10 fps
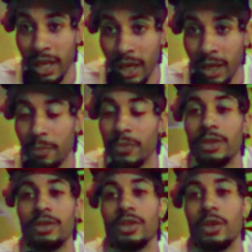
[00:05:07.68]
lay it up.
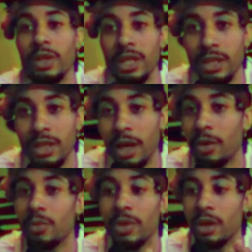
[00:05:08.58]
There is no need.
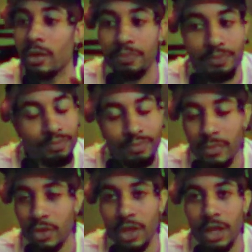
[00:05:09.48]
I'm not
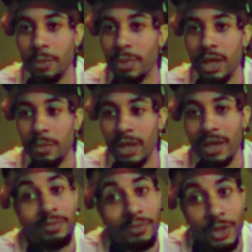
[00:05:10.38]
trying to compete up
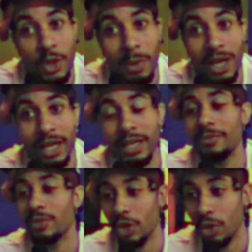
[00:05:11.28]
there. It's not my
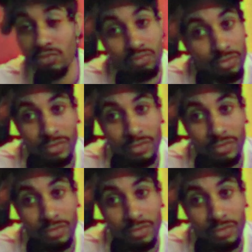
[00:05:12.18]
lane. So